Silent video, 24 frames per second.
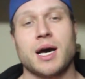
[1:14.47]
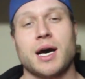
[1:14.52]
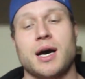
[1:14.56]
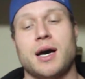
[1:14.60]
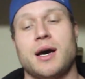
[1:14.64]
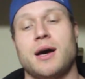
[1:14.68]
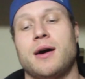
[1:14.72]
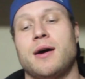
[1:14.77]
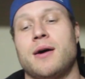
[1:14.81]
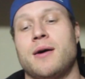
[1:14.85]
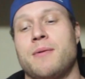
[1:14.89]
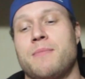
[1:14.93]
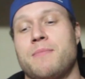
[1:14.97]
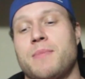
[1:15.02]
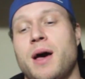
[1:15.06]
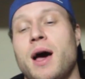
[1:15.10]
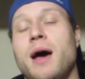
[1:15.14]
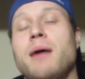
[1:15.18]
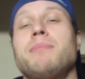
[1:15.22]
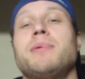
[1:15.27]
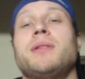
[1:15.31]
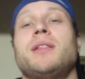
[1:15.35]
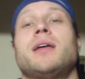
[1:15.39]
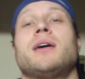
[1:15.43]

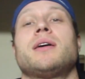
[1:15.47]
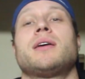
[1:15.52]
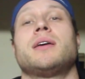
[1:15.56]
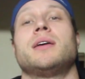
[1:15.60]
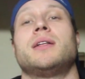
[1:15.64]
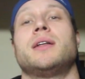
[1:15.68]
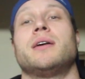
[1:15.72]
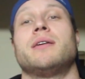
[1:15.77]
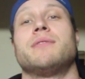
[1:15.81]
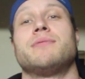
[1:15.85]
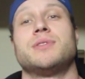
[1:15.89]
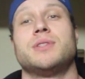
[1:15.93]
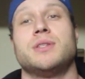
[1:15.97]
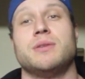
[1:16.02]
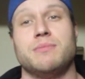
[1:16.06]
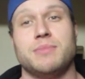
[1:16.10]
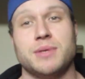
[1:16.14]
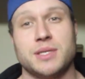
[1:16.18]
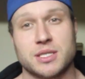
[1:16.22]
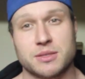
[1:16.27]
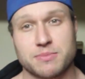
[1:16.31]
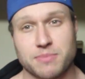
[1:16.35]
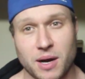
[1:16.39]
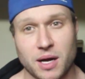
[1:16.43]
I've been lucky enough to
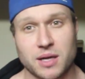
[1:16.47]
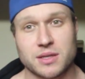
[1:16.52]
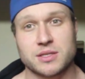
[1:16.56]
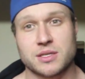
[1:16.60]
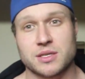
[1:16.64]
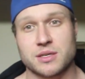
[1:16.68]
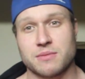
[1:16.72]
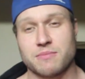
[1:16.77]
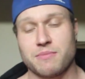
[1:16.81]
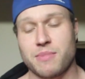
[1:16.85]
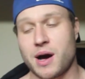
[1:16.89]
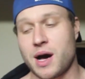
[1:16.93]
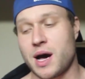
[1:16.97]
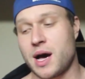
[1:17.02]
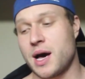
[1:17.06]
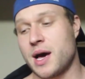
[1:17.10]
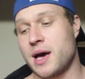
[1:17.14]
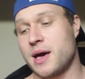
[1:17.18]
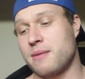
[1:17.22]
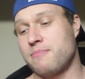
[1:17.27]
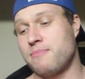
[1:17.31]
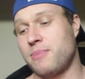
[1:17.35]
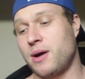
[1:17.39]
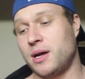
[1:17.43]
be sponsored
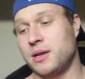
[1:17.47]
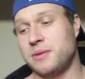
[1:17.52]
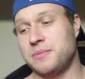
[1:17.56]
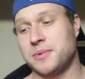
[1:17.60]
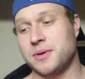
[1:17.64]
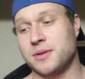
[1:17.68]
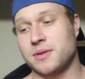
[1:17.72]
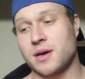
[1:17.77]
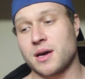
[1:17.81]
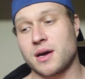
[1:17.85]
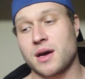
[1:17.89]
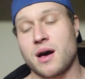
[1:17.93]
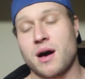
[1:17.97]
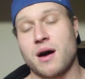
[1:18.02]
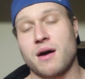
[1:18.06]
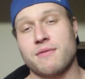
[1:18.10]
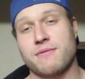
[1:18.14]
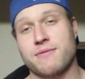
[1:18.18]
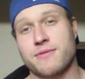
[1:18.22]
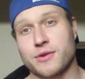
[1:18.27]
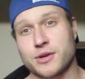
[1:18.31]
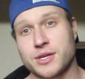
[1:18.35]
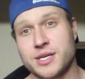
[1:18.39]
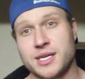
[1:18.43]
by
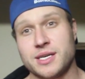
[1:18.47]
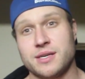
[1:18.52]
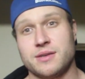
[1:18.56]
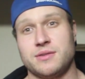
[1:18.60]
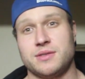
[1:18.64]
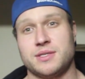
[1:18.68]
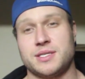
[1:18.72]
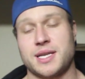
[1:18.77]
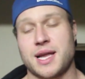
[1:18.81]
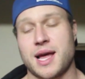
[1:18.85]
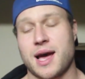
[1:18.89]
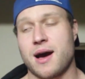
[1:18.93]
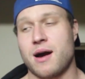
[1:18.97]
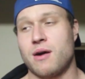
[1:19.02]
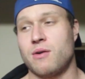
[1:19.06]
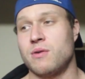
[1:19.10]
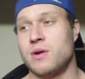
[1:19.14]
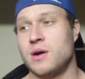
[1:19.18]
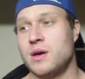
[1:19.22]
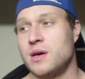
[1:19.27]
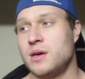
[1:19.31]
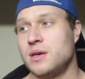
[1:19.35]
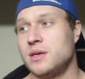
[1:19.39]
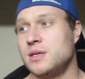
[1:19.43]
bodybuilding.com for years now.
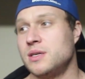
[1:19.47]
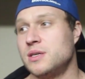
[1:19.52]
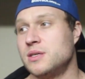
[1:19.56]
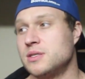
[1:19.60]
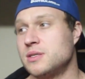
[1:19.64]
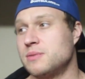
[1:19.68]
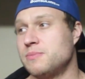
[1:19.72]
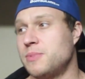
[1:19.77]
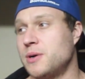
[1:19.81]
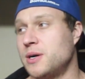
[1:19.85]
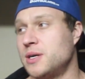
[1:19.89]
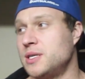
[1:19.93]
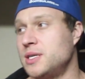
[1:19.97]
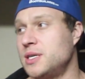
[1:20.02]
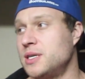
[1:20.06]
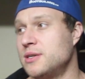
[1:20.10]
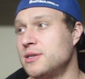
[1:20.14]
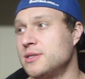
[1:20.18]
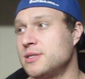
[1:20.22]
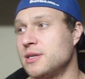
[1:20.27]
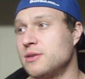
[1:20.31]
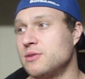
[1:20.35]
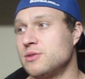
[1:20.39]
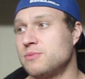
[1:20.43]
Years upon
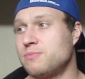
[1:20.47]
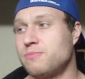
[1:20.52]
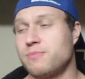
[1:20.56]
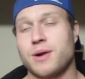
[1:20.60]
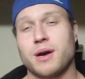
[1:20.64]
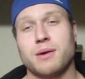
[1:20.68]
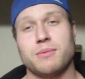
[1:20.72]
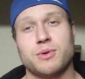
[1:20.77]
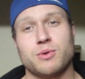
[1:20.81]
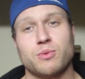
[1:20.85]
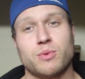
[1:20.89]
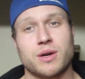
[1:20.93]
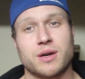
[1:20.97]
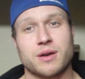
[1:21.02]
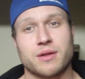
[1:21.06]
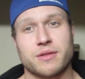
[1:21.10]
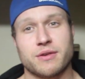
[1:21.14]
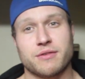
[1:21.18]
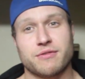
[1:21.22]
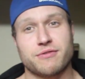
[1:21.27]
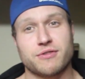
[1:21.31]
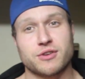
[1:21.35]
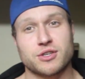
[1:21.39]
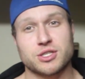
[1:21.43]
years. I was probably one of
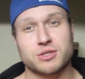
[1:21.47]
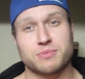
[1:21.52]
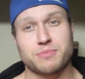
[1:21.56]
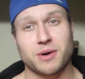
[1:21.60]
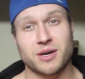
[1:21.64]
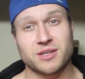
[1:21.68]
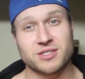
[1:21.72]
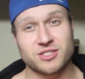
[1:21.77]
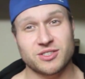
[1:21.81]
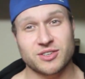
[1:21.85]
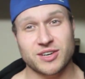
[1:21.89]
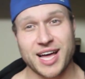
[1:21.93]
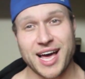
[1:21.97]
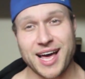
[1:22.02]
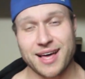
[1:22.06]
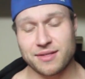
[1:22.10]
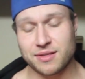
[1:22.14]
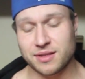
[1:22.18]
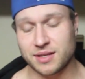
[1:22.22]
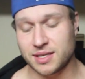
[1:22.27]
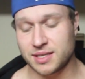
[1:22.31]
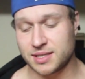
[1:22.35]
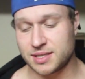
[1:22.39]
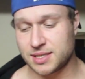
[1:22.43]
their first sponsored
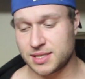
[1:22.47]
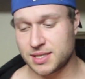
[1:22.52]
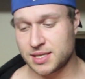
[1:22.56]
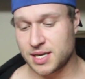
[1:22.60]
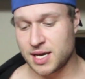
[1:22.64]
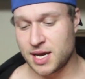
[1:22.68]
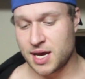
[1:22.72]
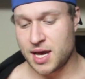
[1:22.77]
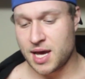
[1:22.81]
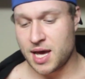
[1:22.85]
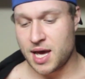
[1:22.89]
athletes.